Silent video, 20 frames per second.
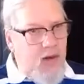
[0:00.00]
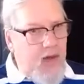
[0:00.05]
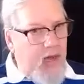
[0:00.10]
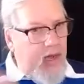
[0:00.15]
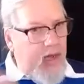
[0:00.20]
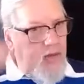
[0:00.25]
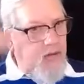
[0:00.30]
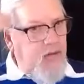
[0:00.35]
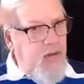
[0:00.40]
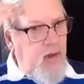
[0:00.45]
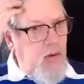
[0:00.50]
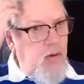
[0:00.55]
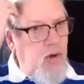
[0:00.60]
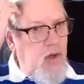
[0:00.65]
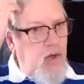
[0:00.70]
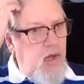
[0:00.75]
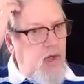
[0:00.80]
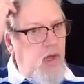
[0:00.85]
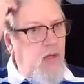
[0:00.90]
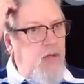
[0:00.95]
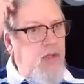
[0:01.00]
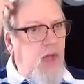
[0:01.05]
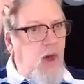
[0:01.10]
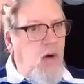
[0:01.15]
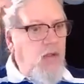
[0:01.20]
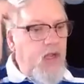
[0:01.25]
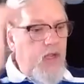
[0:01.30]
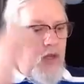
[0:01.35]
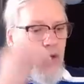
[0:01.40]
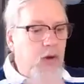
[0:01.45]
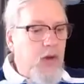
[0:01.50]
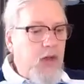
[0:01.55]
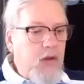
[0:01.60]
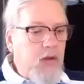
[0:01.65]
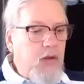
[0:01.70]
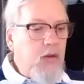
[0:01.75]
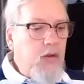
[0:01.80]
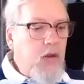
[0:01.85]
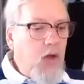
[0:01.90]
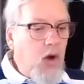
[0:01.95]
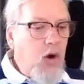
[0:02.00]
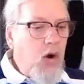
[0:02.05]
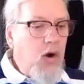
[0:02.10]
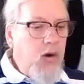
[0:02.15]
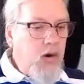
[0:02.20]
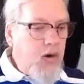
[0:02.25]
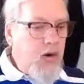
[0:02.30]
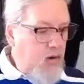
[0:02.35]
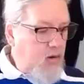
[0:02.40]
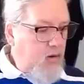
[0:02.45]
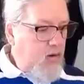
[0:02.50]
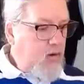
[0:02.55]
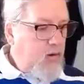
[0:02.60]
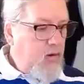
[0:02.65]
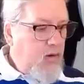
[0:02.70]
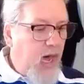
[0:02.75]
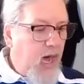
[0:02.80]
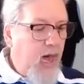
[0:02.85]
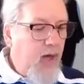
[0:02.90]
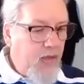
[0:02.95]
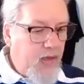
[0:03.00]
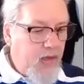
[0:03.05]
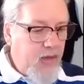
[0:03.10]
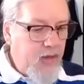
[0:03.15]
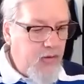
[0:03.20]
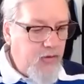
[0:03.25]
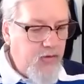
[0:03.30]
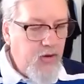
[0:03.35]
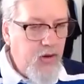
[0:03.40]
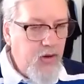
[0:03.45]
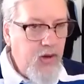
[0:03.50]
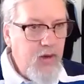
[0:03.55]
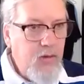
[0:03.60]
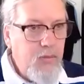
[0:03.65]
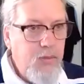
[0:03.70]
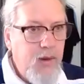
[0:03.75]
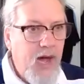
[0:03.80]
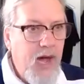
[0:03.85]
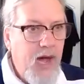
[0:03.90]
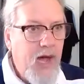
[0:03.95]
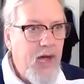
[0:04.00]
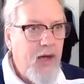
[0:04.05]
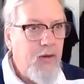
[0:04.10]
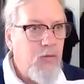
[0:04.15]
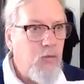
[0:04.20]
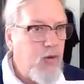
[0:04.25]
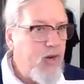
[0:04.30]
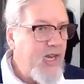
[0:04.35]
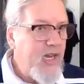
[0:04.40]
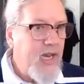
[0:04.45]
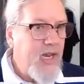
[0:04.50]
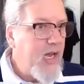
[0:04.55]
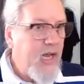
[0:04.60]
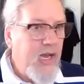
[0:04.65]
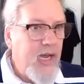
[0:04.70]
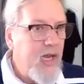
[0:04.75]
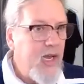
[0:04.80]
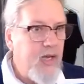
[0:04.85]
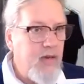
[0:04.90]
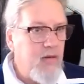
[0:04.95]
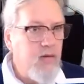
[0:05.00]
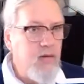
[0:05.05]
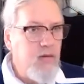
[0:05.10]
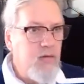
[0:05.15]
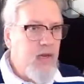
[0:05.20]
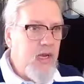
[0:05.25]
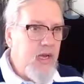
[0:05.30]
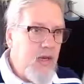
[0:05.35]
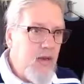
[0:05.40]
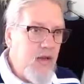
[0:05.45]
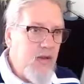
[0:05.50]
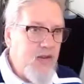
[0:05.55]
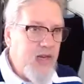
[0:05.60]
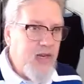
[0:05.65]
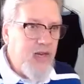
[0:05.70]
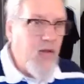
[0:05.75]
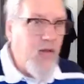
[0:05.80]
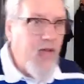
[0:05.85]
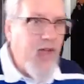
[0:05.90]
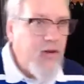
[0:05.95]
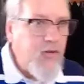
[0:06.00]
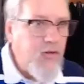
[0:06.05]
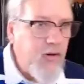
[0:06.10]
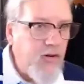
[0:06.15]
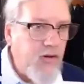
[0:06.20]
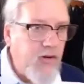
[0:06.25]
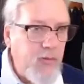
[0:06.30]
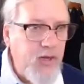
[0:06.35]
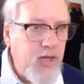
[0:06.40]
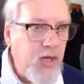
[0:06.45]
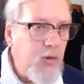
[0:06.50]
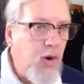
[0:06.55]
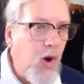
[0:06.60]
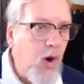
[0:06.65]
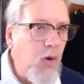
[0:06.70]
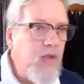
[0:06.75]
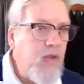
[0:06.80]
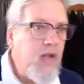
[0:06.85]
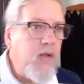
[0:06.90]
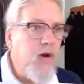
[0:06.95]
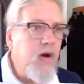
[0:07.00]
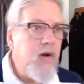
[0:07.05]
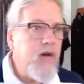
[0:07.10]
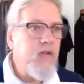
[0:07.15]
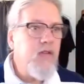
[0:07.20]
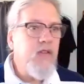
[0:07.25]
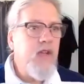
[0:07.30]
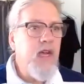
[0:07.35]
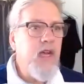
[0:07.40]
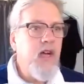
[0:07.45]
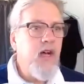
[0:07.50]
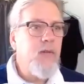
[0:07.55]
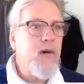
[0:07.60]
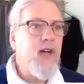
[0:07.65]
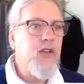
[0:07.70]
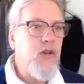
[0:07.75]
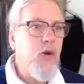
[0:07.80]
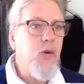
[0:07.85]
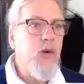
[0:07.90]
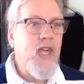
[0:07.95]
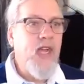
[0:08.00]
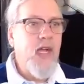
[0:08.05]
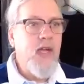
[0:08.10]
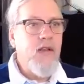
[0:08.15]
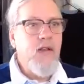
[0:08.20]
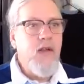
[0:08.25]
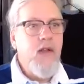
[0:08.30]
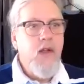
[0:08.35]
Okay, so you can learn knowledge by reading and listening to lectures, but you only learn a skill by doing it.